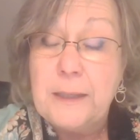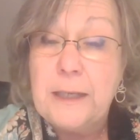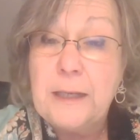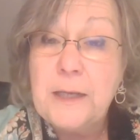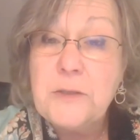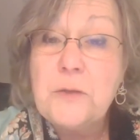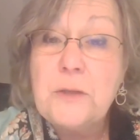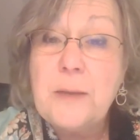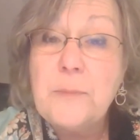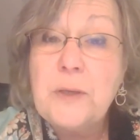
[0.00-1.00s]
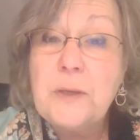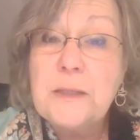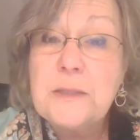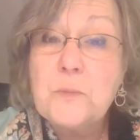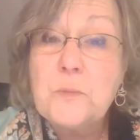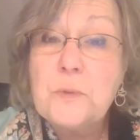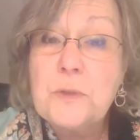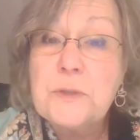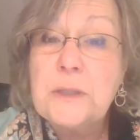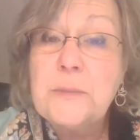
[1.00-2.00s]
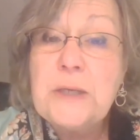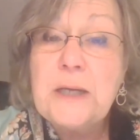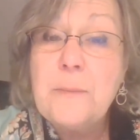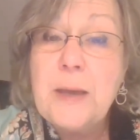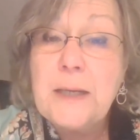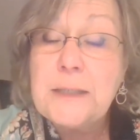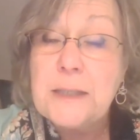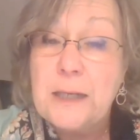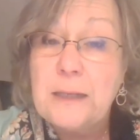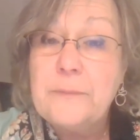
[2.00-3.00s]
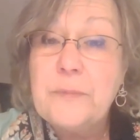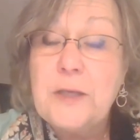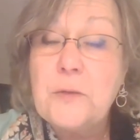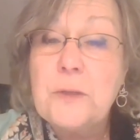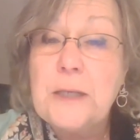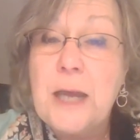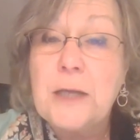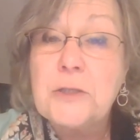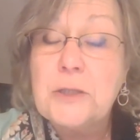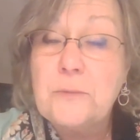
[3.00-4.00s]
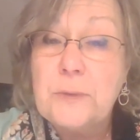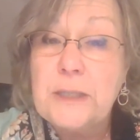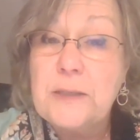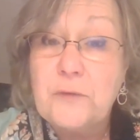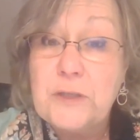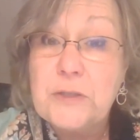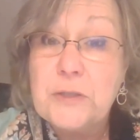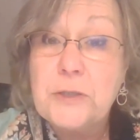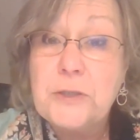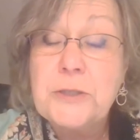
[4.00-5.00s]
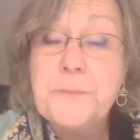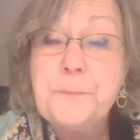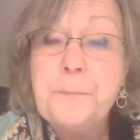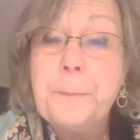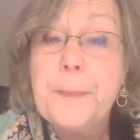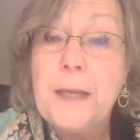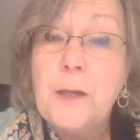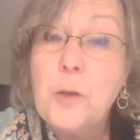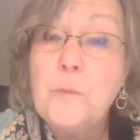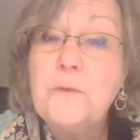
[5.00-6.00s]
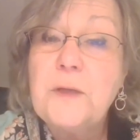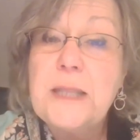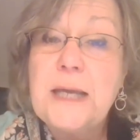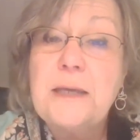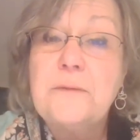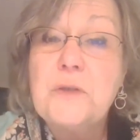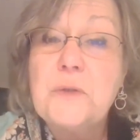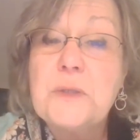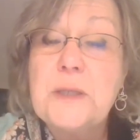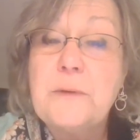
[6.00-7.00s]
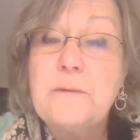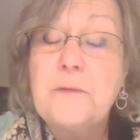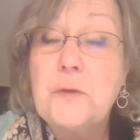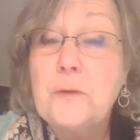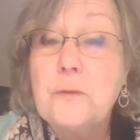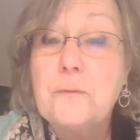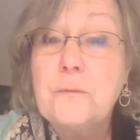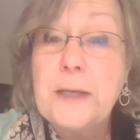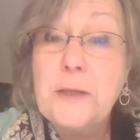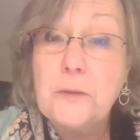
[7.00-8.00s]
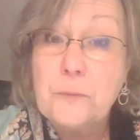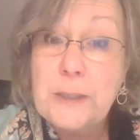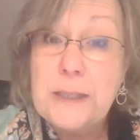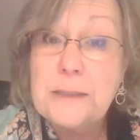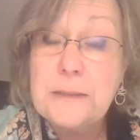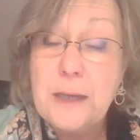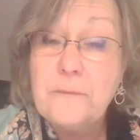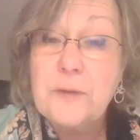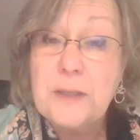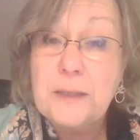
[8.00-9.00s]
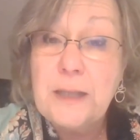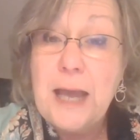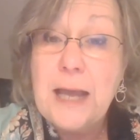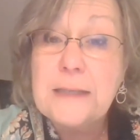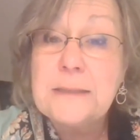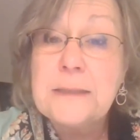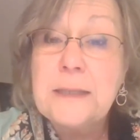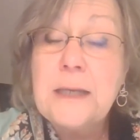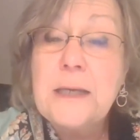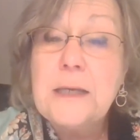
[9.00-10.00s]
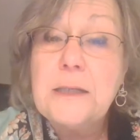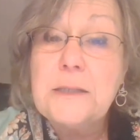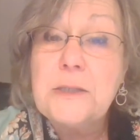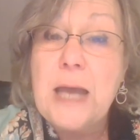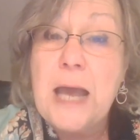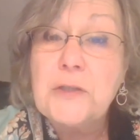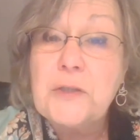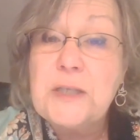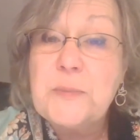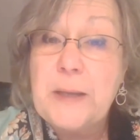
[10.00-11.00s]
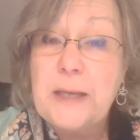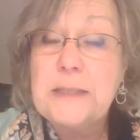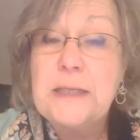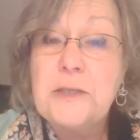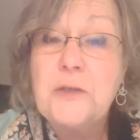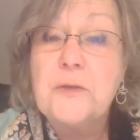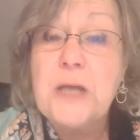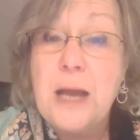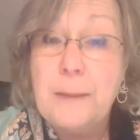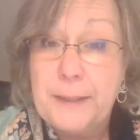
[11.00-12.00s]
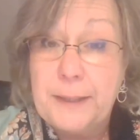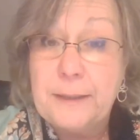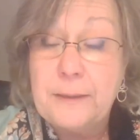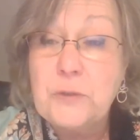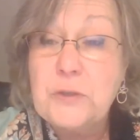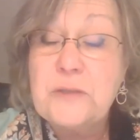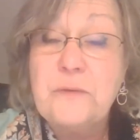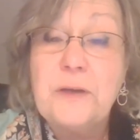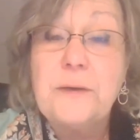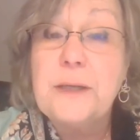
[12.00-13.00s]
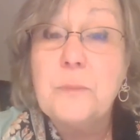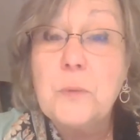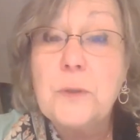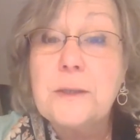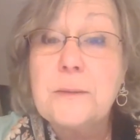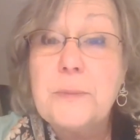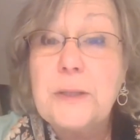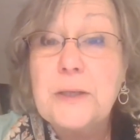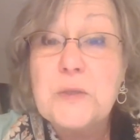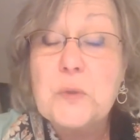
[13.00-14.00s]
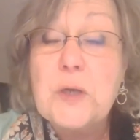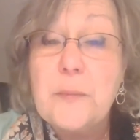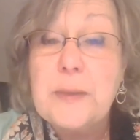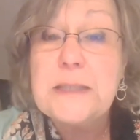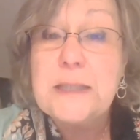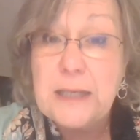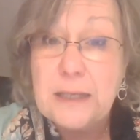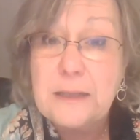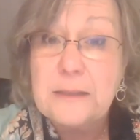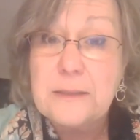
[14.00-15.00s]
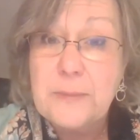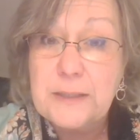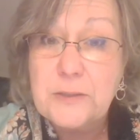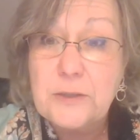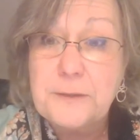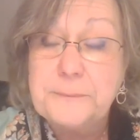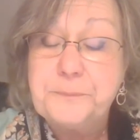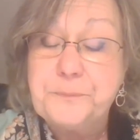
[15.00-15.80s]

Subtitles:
And I do that because there's a limited amount of time that you can actually read and research. And hopefully that gives you some of your regular reading time for the class to actually spend in your topic, which is very important because we're coming to the end of the semester.